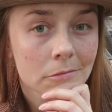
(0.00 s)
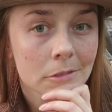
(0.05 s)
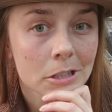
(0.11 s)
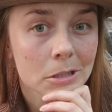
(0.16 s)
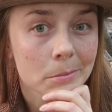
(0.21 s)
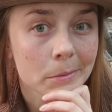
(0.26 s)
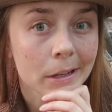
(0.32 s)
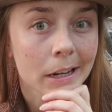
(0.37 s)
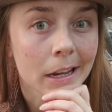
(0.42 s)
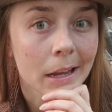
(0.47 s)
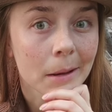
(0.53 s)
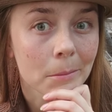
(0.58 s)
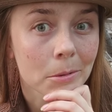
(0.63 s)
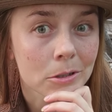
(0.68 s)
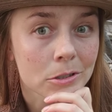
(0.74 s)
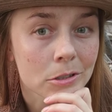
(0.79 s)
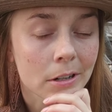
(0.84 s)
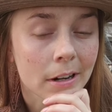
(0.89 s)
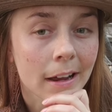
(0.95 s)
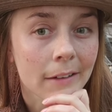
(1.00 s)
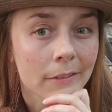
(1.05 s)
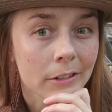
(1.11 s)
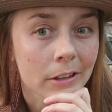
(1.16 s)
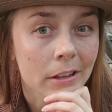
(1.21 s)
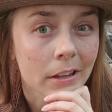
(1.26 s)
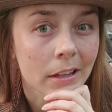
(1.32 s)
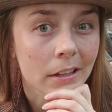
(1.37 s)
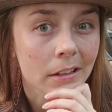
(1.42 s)
because my neighbors are
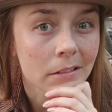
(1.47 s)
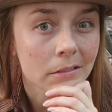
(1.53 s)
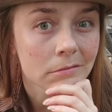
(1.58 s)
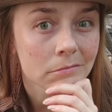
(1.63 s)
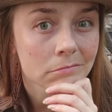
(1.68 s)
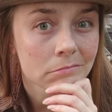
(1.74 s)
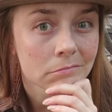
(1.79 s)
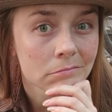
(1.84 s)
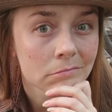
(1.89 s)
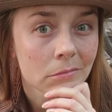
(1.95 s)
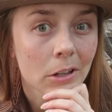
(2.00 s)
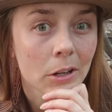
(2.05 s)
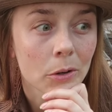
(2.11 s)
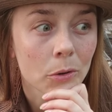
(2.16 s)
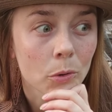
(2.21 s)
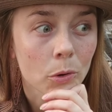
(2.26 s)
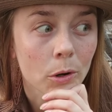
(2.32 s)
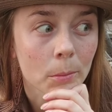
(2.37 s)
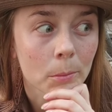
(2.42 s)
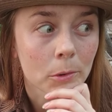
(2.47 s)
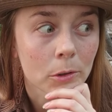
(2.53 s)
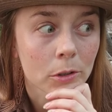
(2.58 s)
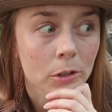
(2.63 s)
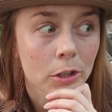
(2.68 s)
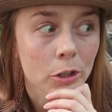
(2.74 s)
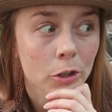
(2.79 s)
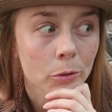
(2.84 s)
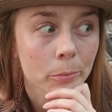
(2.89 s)
having like a
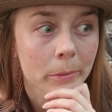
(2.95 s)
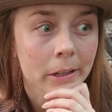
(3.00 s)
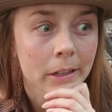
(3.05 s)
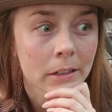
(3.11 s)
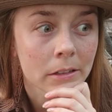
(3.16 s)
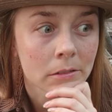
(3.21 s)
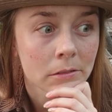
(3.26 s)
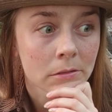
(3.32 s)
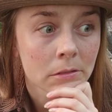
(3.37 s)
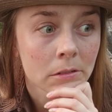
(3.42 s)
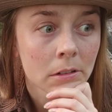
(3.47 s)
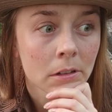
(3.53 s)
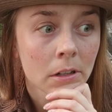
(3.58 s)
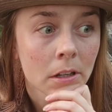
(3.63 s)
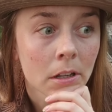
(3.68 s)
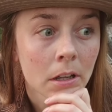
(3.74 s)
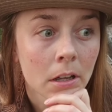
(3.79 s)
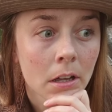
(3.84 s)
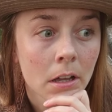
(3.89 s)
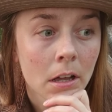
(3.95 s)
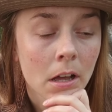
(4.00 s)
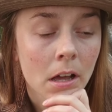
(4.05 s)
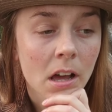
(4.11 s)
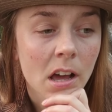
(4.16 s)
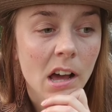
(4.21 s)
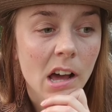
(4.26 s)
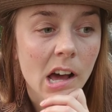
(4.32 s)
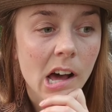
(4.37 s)
normal human
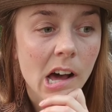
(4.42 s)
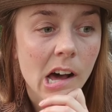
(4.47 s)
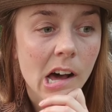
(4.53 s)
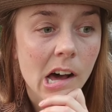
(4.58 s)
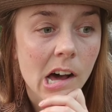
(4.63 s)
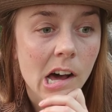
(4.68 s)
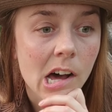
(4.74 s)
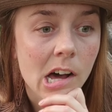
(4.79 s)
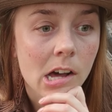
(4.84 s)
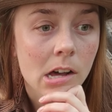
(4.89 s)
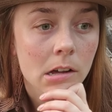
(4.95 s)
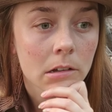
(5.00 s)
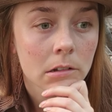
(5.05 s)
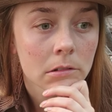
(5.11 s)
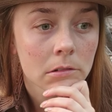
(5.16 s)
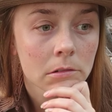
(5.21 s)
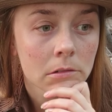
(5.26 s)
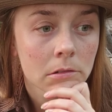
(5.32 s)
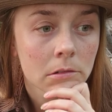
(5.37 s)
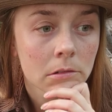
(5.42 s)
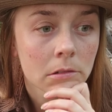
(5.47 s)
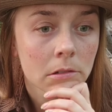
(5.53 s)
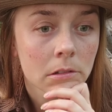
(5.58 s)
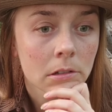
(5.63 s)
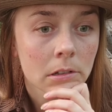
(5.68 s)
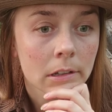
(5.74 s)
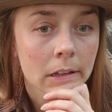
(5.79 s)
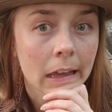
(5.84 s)
uh,
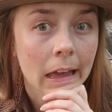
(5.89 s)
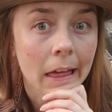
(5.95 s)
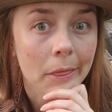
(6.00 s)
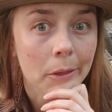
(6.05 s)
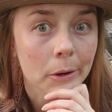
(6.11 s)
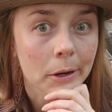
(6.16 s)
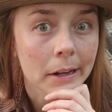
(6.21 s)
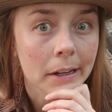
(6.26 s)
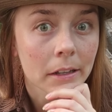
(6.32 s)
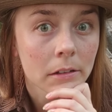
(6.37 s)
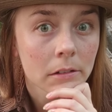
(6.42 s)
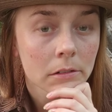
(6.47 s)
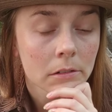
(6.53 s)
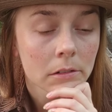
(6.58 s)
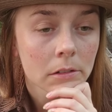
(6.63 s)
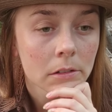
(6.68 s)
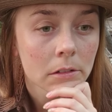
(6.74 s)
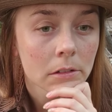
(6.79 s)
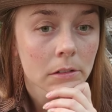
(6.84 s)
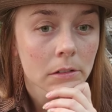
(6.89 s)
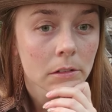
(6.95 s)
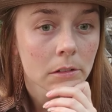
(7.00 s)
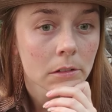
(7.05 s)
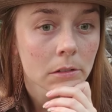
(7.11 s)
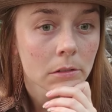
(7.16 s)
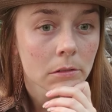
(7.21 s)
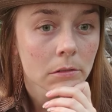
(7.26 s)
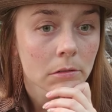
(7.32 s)
gathering,
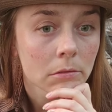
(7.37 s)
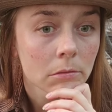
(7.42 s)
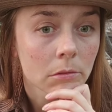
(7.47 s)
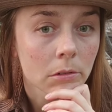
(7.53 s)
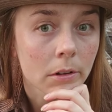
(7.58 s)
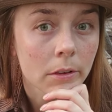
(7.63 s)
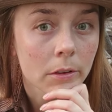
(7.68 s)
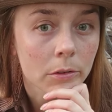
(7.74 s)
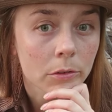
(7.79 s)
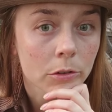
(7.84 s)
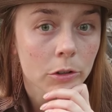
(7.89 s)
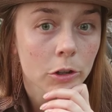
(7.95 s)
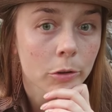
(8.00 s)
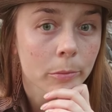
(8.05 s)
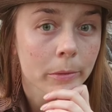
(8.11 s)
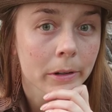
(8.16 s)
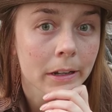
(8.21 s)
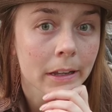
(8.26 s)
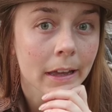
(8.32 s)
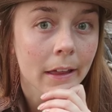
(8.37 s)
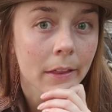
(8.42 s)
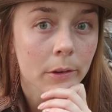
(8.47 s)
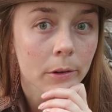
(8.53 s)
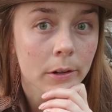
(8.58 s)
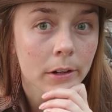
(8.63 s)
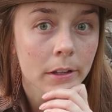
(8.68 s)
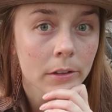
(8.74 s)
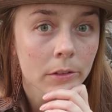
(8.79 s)
one of those human
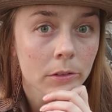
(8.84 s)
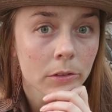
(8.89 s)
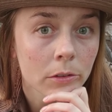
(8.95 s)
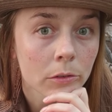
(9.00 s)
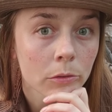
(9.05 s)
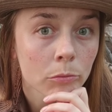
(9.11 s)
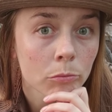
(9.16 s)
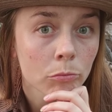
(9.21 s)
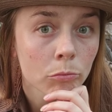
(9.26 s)
gatherings.